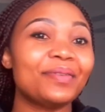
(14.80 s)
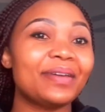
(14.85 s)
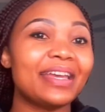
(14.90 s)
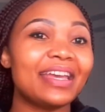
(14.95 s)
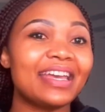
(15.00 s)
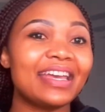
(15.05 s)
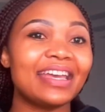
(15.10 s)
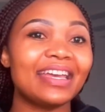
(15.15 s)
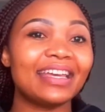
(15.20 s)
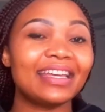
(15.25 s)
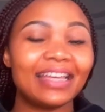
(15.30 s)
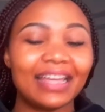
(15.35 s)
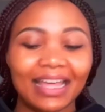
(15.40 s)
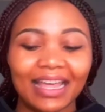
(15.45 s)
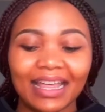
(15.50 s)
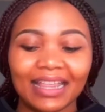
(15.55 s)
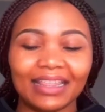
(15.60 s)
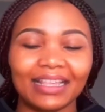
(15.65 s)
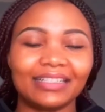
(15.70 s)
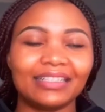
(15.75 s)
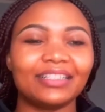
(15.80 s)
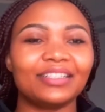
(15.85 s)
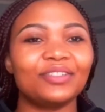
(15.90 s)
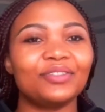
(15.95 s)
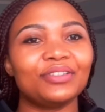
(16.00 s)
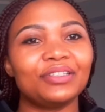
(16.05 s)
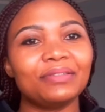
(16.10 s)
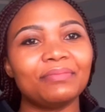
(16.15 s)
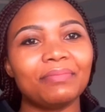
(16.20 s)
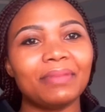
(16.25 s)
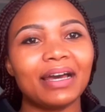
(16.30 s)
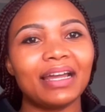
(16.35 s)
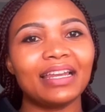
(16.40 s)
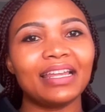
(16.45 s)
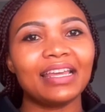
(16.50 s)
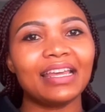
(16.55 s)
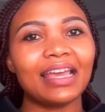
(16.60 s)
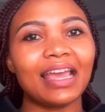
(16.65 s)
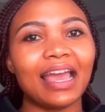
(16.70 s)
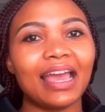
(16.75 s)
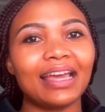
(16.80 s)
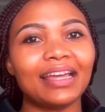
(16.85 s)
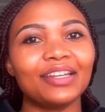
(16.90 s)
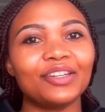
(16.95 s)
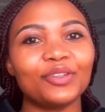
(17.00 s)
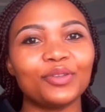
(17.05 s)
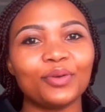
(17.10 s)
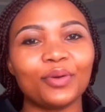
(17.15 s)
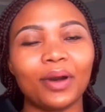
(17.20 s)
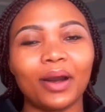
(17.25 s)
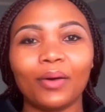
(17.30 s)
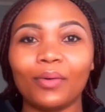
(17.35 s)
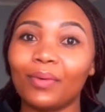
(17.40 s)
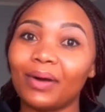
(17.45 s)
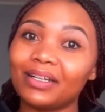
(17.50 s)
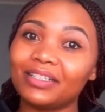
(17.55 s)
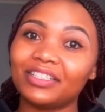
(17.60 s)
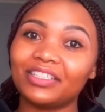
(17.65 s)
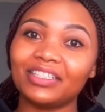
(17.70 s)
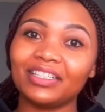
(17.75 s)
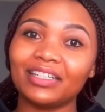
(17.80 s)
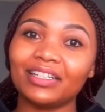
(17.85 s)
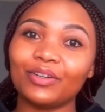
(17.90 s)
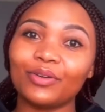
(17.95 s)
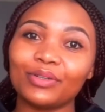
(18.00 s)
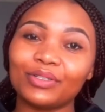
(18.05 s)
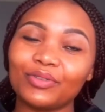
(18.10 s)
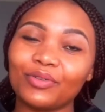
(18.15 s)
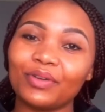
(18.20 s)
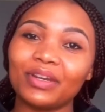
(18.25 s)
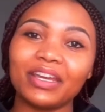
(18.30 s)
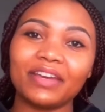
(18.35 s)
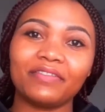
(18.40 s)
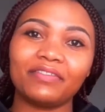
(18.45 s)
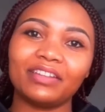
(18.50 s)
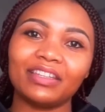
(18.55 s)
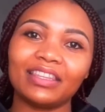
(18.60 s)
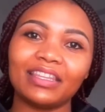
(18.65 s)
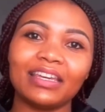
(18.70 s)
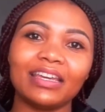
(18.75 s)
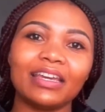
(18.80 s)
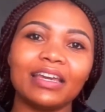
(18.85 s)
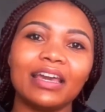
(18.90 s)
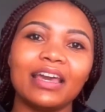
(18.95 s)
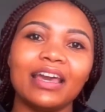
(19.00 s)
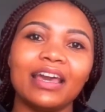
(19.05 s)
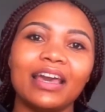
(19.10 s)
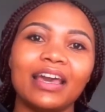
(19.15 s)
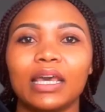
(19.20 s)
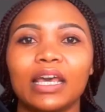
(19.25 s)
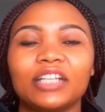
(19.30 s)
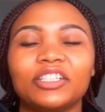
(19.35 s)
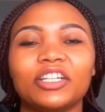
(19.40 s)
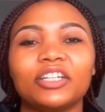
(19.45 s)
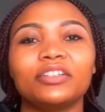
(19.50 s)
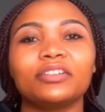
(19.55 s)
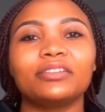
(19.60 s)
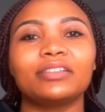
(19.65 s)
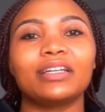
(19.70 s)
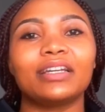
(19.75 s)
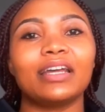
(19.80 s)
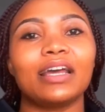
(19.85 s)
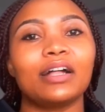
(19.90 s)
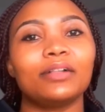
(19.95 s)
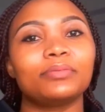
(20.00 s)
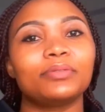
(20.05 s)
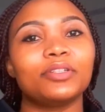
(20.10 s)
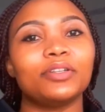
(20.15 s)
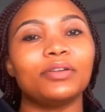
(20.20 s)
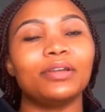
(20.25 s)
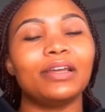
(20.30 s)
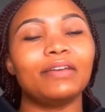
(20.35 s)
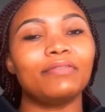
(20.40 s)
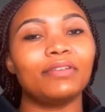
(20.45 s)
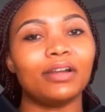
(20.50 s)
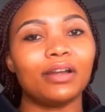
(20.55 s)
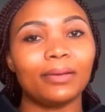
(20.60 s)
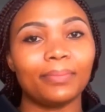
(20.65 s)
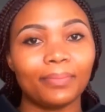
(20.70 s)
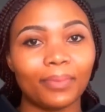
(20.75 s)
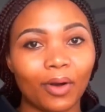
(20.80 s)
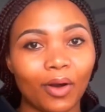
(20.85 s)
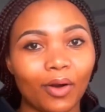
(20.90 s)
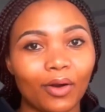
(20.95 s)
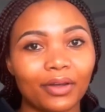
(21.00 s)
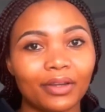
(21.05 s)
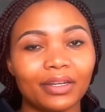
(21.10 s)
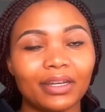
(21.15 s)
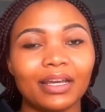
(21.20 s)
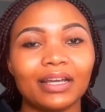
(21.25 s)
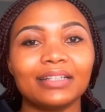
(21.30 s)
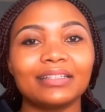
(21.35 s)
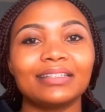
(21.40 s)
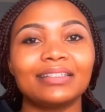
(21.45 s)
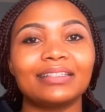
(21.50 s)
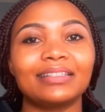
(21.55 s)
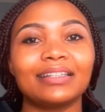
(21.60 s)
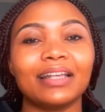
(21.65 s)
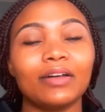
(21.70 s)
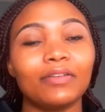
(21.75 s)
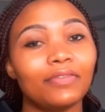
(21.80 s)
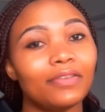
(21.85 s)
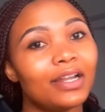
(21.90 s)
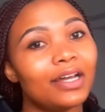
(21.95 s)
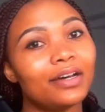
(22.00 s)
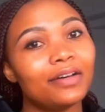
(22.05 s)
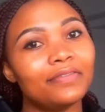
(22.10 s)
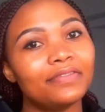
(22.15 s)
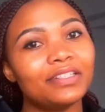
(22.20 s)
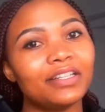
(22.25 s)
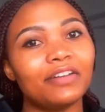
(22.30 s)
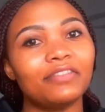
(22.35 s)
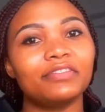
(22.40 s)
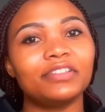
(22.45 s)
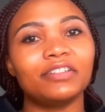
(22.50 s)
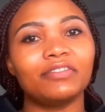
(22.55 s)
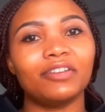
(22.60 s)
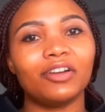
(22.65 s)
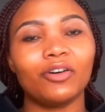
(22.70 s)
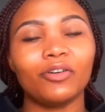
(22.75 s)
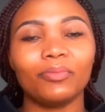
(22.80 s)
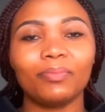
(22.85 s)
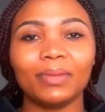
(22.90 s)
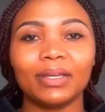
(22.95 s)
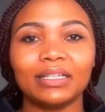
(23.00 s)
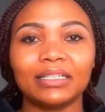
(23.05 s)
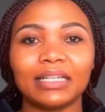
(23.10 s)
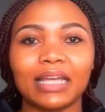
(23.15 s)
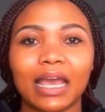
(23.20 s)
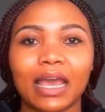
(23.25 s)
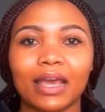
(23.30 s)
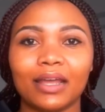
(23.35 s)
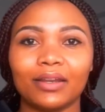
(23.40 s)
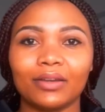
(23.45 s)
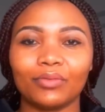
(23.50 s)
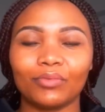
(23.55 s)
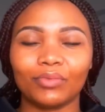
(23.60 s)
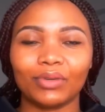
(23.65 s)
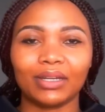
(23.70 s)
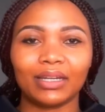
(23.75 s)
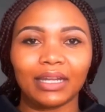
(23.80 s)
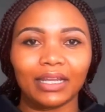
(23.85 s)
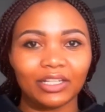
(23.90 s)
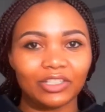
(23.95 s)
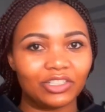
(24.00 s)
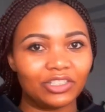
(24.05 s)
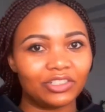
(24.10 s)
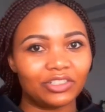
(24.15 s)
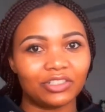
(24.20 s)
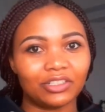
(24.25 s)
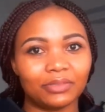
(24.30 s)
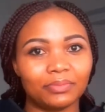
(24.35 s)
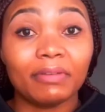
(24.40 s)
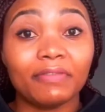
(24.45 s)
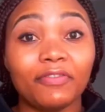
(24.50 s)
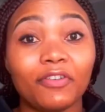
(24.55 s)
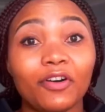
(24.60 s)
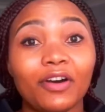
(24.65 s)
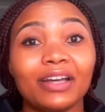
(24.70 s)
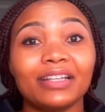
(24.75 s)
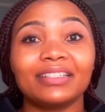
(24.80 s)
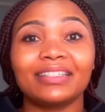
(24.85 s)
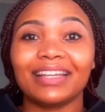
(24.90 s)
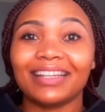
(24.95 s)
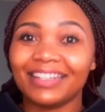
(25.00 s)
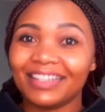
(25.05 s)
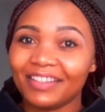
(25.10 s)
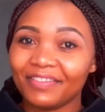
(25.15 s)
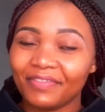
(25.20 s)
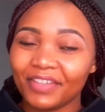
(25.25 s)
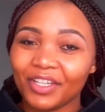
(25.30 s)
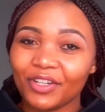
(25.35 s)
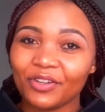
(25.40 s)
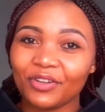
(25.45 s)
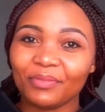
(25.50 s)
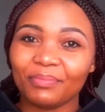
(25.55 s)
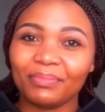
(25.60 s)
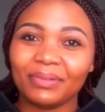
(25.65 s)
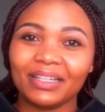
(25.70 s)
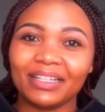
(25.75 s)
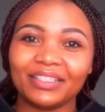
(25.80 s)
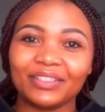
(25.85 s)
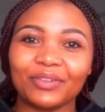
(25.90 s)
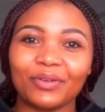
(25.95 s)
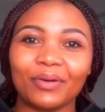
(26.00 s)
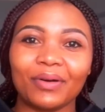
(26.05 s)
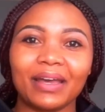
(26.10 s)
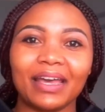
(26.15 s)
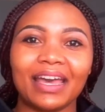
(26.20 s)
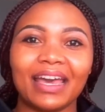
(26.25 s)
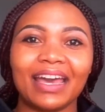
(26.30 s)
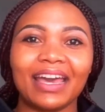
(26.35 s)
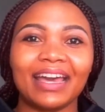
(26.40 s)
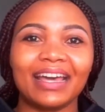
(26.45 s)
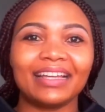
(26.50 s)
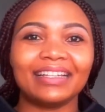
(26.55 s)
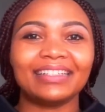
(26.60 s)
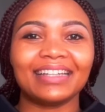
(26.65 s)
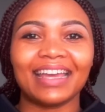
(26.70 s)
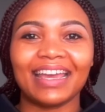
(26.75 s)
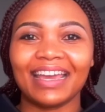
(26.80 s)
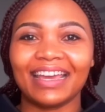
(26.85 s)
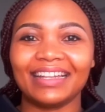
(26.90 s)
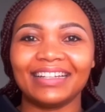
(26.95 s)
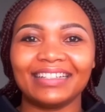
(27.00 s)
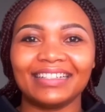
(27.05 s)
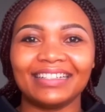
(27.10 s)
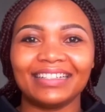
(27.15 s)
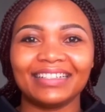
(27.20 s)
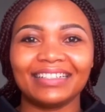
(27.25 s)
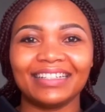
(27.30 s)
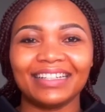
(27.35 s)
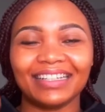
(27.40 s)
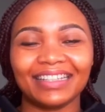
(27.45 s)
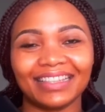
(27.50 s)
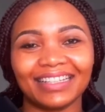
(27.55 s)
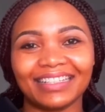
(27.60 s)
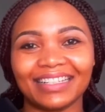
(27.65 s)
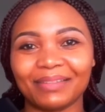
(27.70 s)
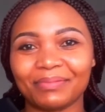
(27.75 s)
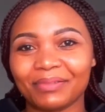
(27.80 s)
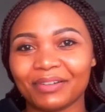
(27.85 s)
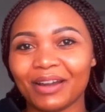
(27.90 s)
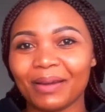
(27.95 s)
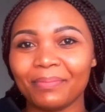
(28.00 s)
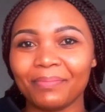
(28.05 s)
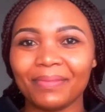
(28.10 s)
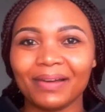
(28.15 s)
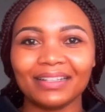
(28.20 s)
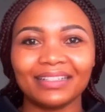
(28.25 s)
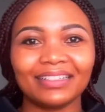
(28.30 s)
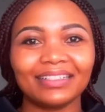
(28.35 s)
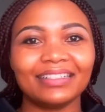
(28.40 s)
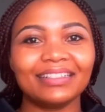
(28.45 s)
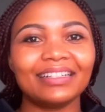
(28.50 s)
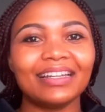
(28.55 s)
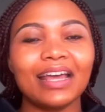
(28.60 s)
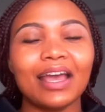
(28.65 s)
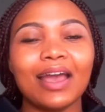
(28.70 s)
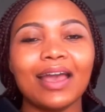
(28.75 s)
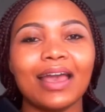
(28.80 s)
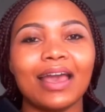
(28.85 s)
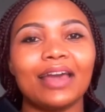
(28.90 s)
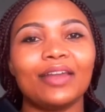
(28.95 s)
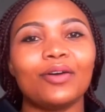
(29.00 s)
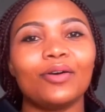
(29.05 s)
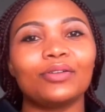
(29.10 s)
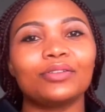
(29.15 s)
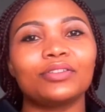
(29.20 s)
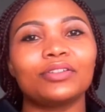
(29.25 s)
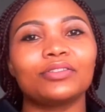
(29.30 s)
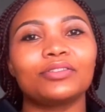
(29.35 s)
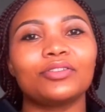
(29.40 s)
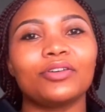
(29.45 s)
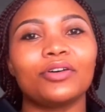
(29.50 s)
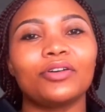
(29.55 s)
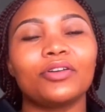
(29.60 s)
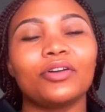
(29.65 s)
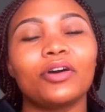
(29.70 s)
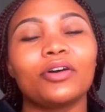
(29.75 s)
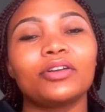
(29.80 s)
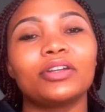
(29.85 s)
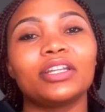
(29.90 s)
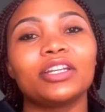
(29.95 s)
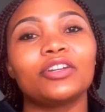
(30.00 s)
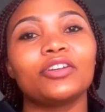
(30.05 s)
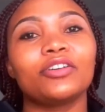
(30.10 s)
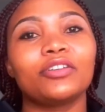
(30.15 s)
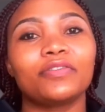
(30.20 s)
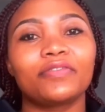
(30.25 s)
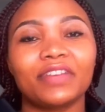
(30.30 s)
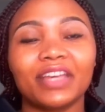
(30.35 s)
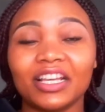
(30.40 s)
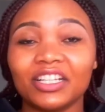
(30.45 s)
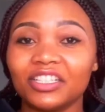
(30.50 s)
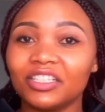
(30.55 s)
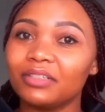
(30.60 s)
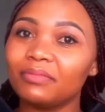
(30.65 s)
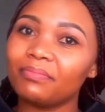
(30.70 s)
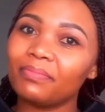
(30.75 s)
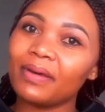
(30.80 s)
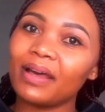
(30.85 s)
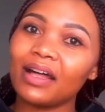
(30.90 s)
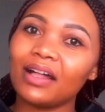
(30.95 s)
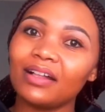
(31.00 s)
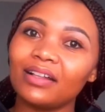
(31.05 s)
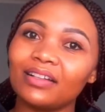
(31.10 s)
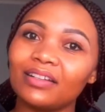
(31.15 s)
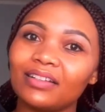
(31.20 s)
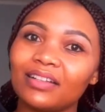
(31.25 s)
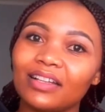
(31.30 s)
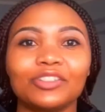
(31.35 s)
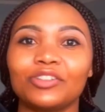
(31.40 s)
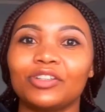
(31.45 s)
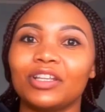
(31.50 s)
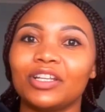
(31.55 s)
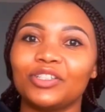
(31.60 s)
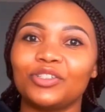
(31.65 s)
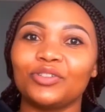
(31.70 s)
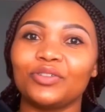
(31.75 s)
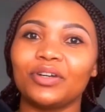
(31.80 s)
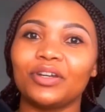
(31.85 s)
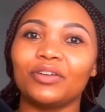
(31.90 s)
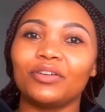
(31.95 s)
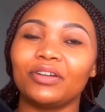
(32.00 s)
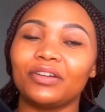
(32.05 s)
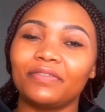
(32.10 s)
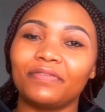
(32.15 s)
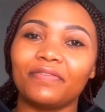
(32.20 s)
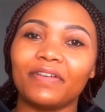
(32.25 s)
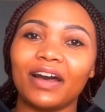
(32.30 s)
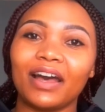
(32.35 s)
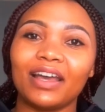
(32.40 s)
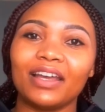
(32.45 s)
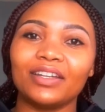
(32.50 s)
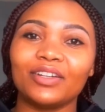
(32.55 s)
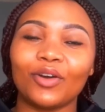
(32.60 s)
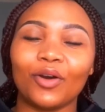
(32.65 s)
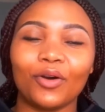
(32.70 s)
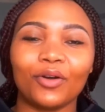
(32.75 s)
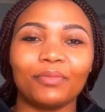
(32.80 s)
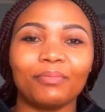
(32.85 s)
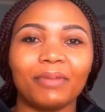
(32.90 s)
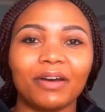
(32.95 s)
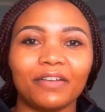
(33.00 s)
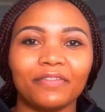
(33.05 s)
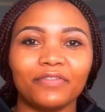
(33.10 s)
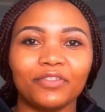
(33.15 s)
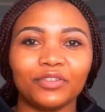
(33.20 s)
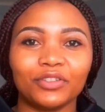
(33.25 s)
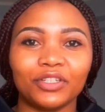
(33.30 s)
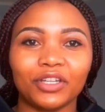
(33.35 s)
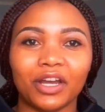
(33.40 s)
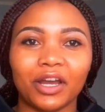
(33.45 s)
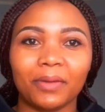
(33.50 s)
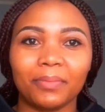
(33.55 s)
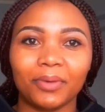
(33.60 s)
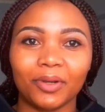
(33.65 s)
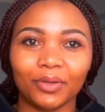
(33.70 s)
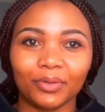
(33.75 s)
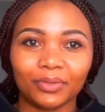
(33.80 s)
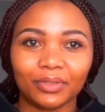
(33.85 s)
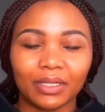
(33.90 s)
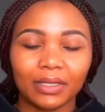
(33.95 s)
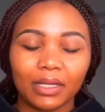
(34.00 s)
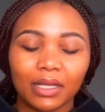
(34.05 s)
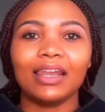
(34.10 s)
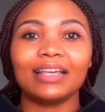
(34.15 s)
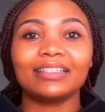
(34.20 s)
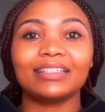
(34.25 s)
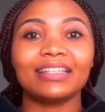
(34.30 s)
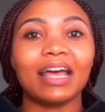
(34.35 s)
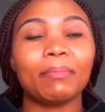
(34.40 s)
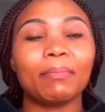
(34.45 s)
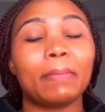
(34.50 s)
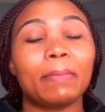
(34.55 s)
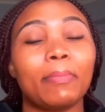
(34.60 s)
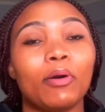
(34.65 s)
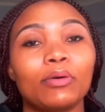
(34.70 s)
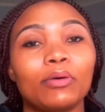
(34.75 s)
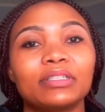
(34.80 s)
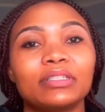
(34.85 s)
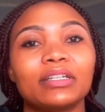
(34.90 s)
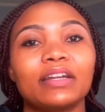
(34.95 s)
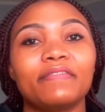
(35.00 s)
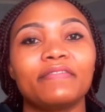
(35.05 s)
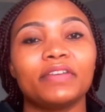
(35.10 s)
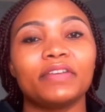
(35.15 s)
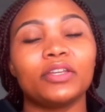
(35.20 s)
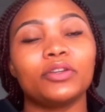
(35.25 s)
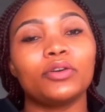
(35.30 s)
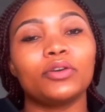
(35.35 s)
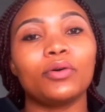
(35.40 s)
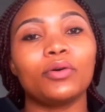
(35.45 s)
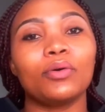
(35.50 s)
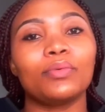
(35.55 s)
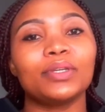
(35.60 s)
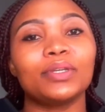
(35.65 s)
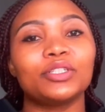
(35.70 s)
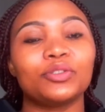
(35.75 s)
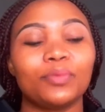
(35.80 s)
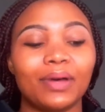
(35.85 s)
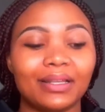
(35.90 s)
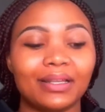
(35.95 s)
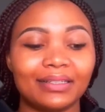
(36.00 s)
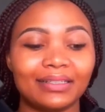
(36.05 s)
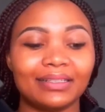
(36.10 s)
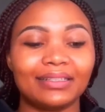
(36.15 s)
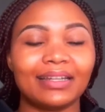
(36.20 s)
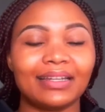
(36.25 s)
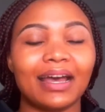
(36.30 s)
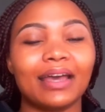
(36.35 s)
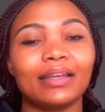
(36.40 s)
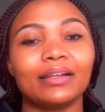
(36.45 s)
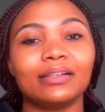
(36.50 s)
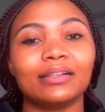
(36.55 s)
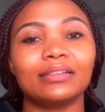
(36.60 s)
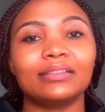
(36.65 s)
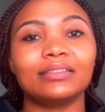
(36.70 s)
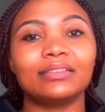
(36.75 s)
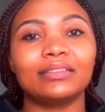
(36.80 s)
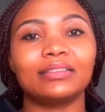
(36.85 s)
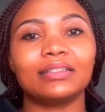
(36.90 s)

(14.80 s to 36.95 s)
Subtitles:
morning. This is Nosim Bali, and you are watching Nosim on Everything, a channel that helps you level up on self-love, self-development, and relationship. Before I start the video, please go ahead and hit the subscribe button and also turn on the notification bell so that you are notified on my future upload. Last time I posted a video which was titled